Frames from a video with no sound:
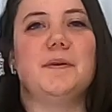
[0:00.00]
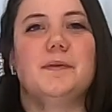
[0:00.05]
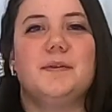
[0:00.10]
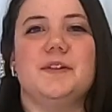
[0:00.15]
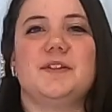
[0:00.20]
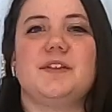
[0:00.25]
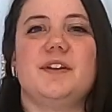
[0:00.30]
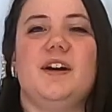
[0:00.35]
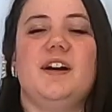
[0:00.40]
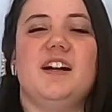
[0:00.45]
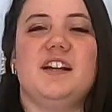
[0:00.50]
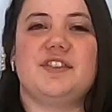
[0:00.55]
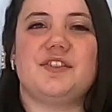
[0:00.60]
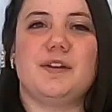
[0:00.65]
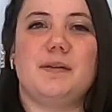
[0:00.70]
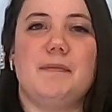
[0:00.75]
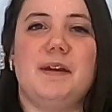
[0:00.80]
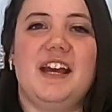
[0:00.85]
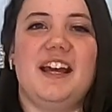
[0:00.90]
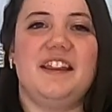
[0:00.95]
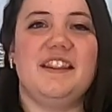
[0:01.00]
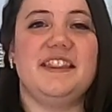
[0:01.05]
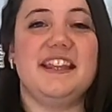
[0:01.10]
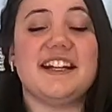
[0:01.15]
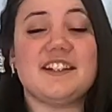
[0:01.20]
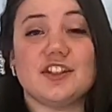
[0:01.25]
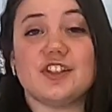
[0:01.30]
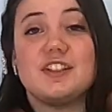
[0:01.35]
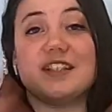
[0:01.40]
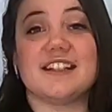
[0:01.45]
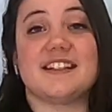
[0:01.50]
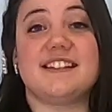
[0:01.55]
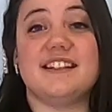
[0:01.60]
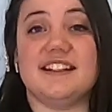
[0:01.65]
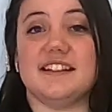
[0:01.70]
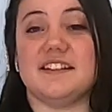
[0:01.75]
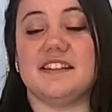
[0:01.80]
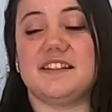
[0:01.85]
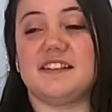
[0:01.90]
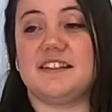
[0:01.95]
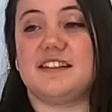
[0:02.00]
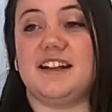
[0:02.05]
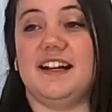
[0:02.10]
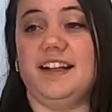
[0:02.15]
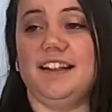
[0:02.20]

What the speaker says: was awesome, and that just exists.